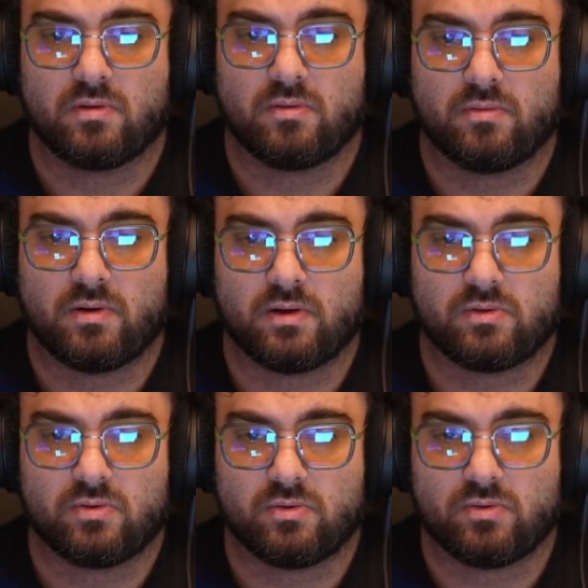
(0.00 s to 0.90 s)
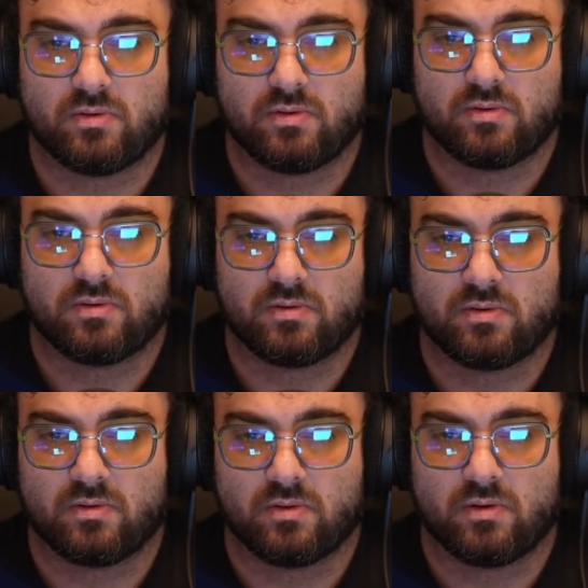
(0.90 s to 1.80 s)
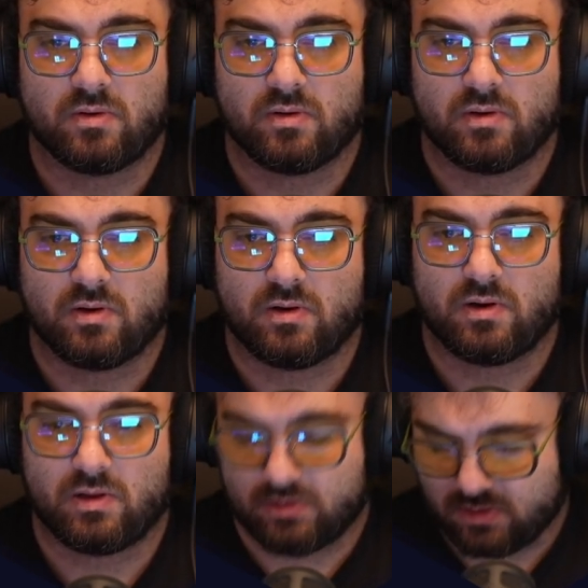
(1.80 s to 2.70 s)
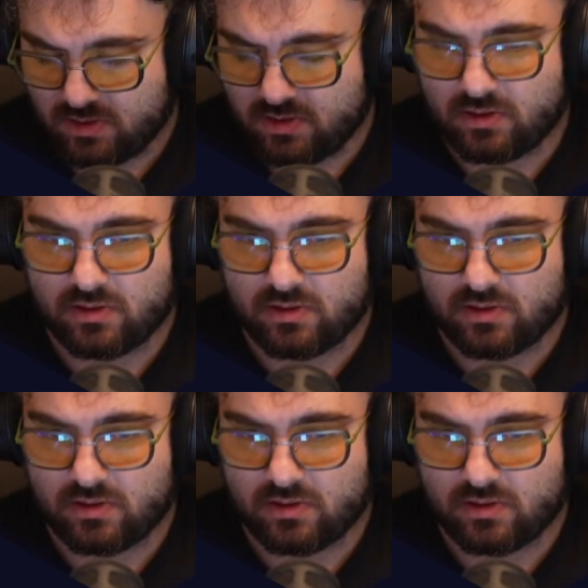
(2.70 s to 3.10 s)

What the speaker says: part 2. Let's run it.